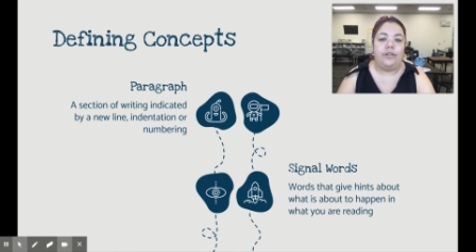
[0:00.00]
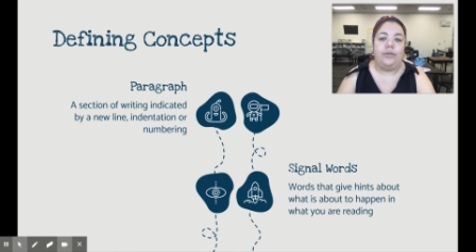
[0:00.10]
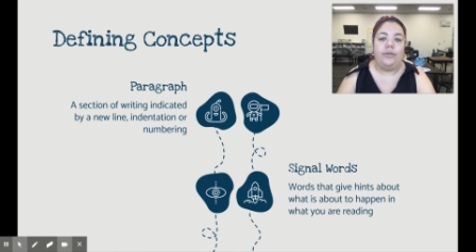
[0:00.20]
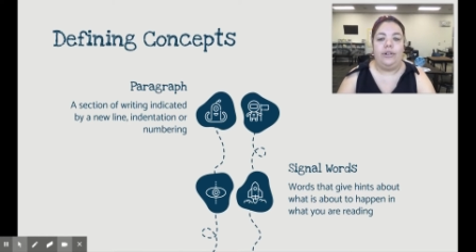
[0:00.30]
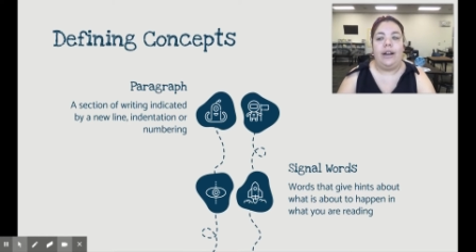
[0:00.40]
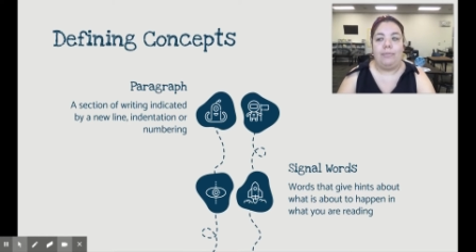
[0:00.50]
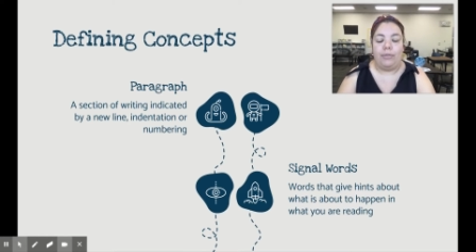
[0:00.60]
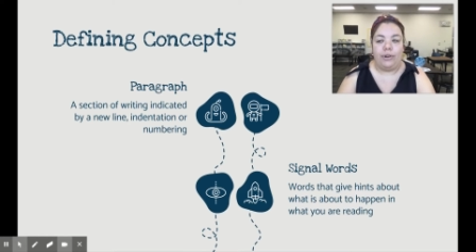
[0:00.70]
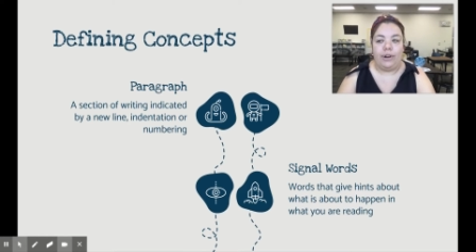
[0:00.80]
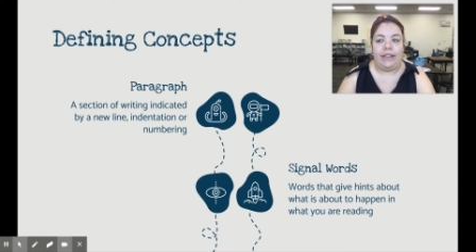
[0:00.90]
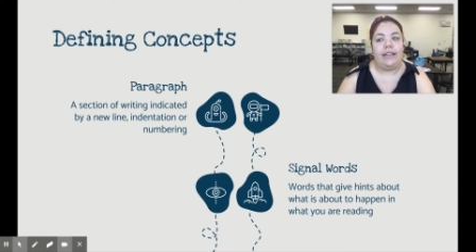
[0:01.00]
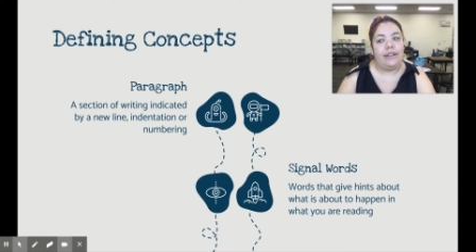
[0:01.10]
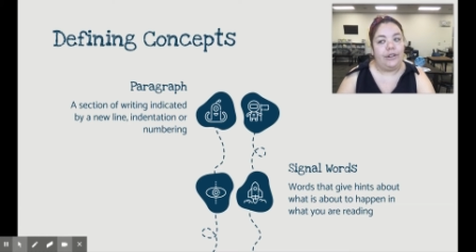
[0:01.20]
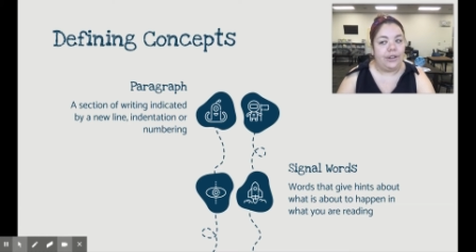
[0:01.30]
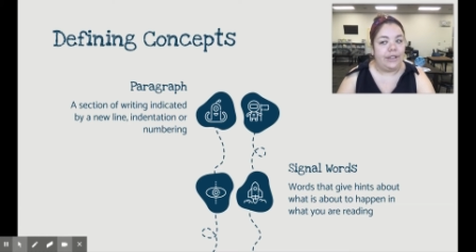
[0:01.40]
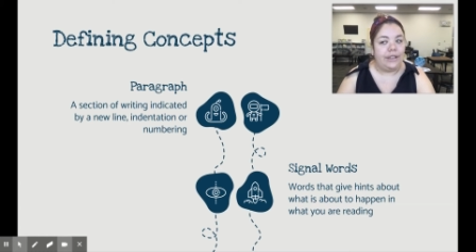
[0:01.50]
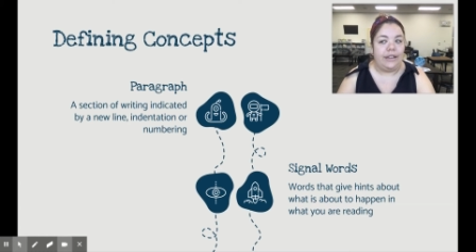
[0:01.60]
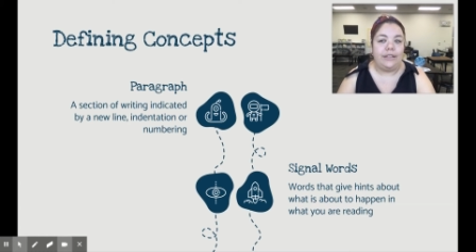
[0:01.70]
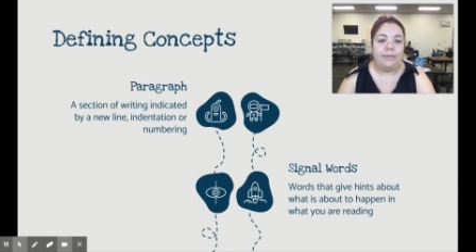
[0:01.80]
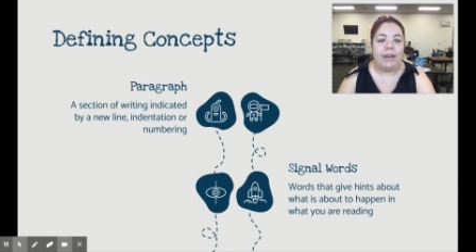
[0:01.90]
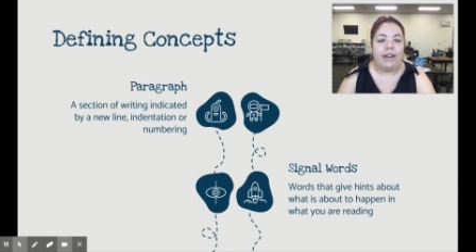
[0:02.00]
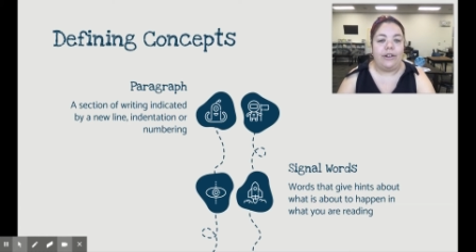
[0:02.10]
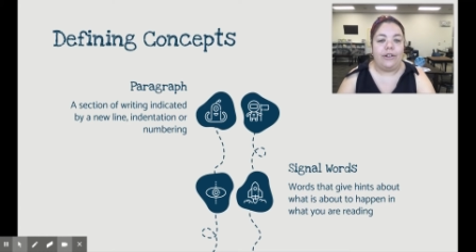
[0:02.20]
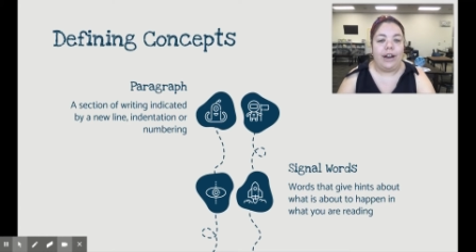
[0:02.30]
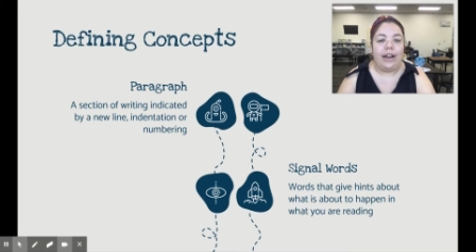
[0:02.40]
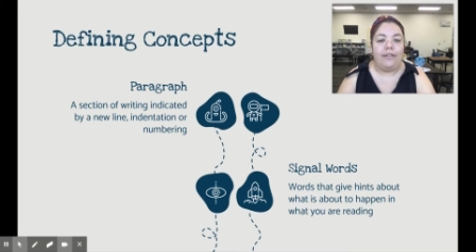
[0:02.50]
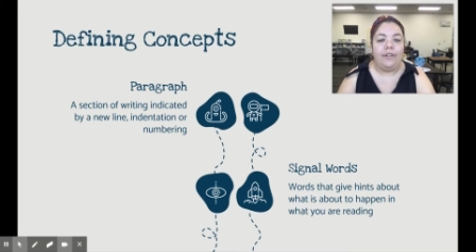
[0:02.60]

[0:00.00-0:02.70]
or numbering. That's how you can tell it's a paragraph.